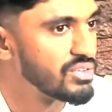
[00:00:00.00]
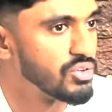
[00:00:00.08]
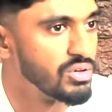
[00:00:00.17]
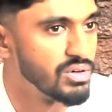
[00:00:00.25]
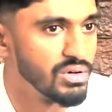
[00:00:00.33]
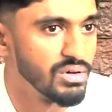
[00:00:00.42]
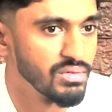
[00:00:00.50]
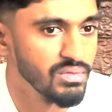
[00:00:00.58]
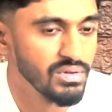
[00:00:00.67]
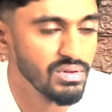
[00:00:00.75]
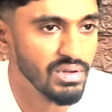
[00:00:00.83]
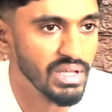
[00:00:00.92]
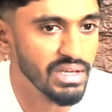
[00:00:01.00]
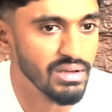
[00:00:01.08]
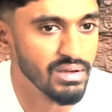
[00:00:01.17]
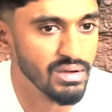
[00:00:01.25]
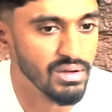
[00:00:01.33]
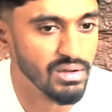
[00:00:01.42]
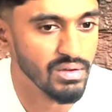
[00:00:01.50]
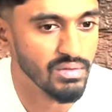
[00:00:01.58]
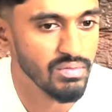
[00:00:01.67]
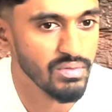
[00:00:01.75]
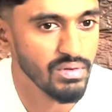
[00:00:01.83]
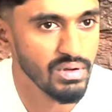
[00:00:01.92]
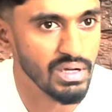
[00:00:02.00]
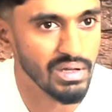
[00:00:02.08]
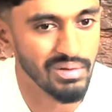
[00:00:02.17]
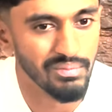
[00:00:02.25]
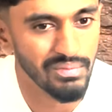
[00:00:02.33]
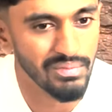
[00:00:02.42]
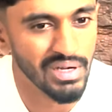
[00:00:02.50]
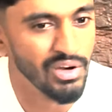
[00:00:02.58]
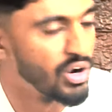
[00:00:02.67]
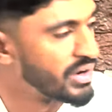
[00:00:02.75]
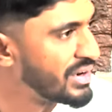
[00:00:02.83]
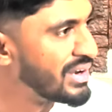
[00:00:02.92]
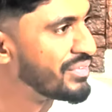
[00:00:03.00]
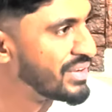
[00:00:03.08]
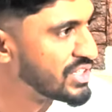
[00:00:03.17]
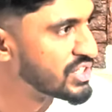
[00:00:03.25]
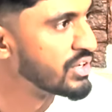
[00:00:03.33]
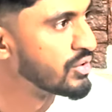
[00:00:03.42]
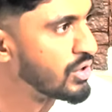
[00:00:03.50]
So like middle order early finisher